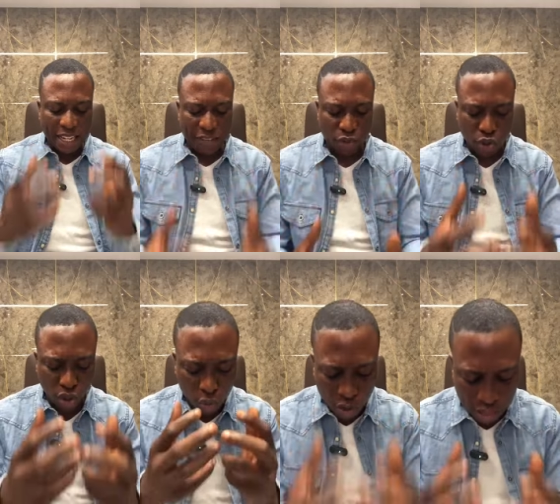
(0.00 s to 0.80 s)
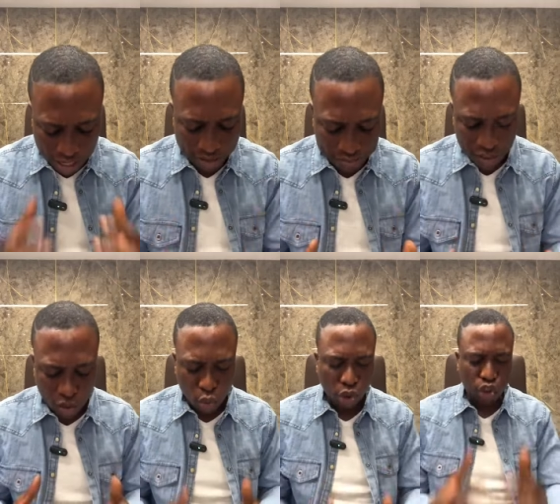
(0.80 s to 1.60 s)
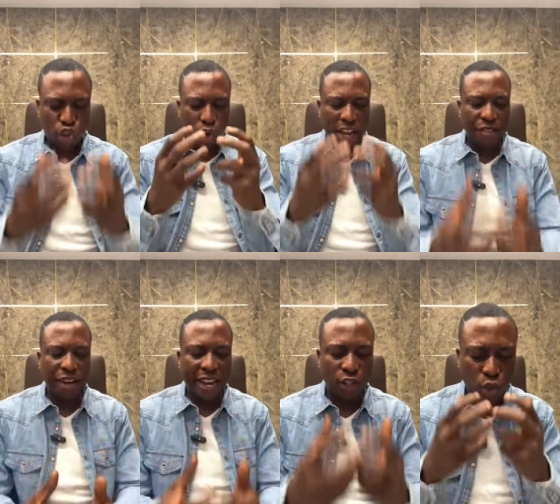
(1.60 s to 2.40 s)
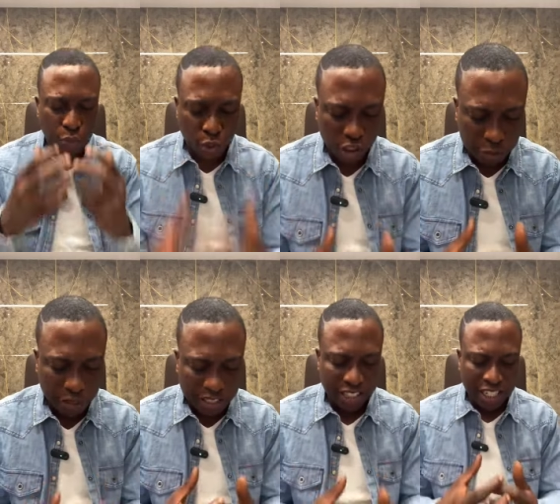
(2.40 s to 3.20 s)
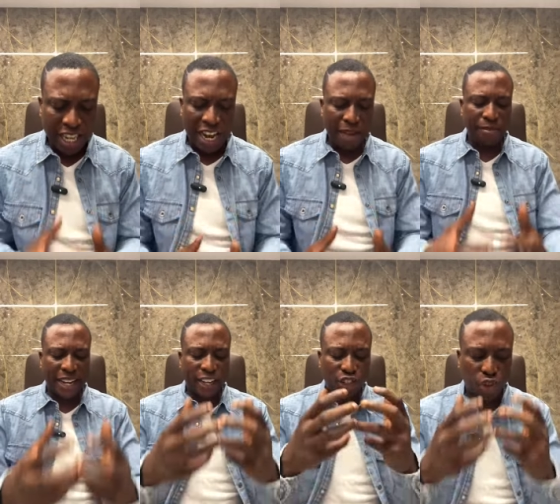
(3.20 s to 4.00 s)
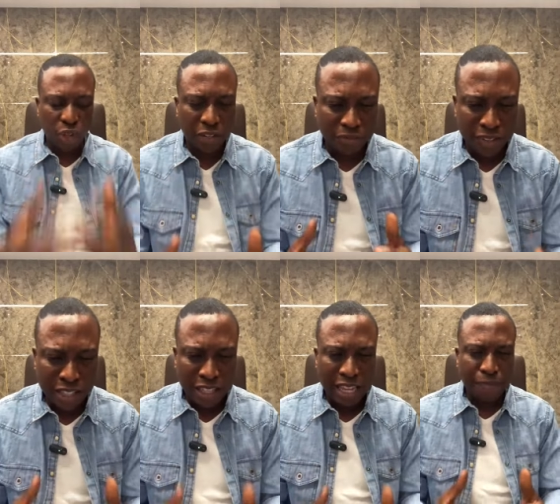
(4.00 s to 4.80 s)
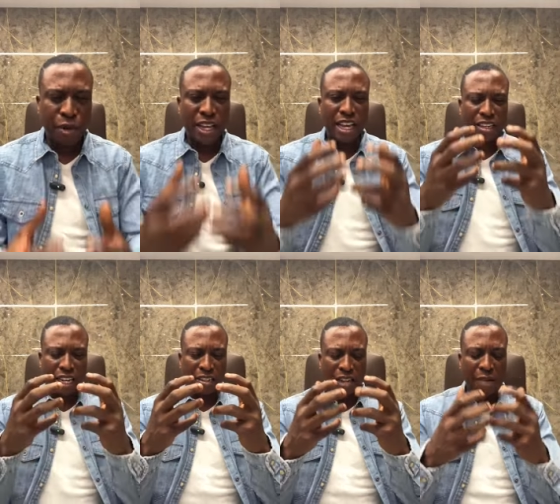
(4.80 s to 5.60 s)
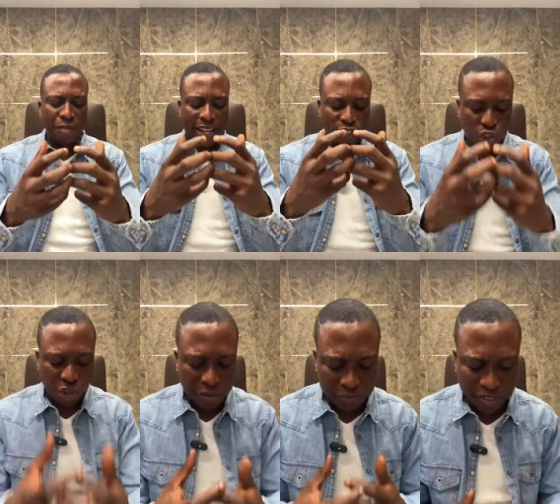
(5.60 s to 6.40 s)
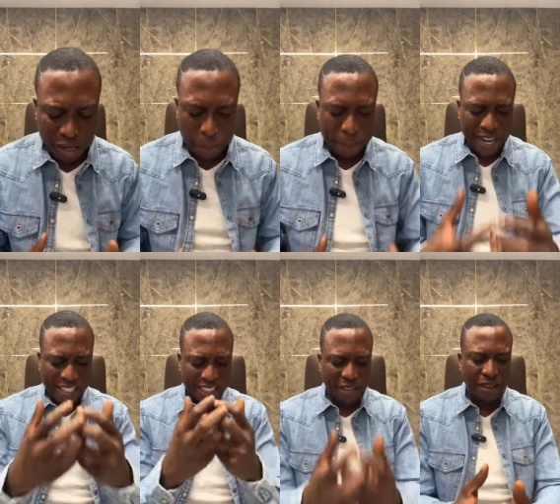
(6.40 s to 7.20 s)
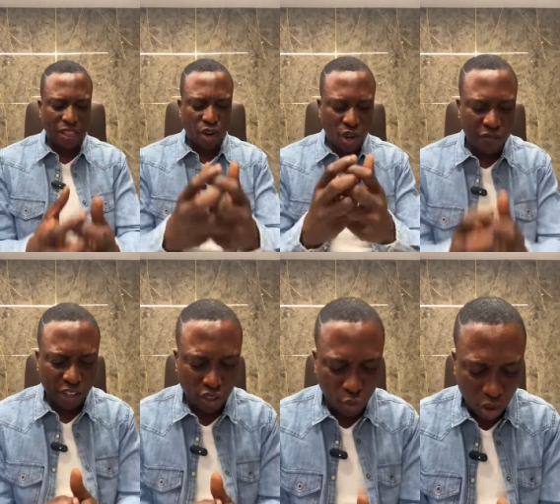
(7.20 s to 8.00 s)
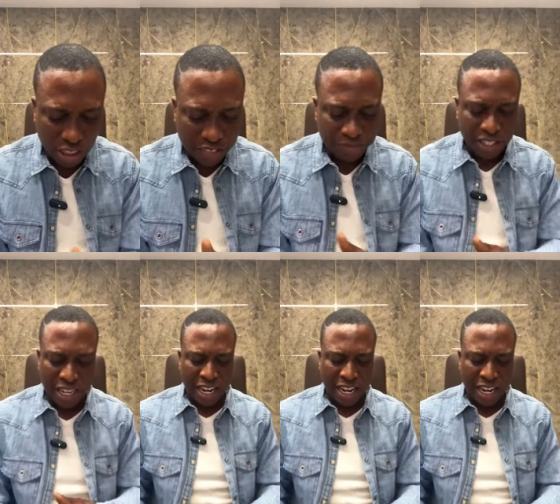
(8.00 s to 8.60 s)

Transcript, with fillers: my leaves do not wither. Whatsoever I do prospers. I'm like a tree that bringeth, I'm like a tree planted by the rivers of water.